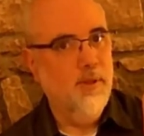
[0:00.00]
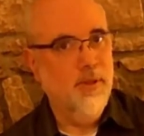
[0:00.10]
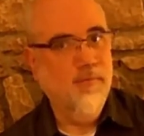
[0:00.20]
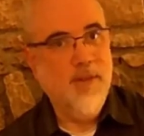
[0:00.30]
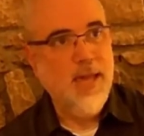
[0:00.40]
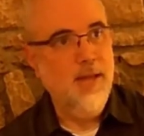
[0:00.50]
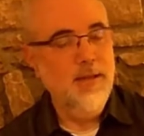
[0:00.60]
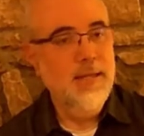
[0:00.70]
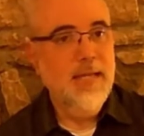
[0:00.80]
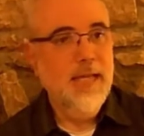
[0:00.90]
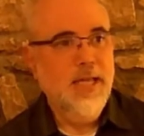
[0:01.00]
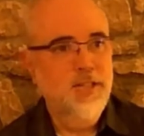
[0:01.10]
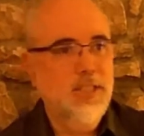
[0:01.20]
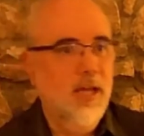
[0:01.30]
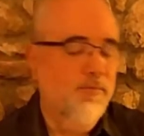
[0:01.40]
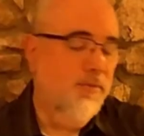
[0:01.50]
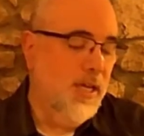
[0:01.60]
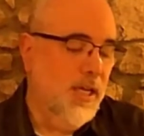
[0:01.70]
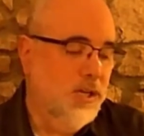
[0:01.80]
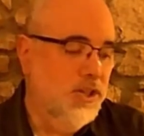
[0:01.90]
the veil itself.
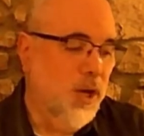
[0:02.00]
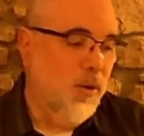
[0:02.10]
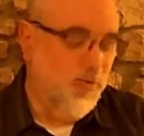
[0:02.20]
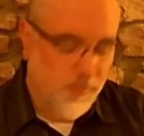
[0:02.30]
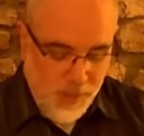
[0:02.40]
So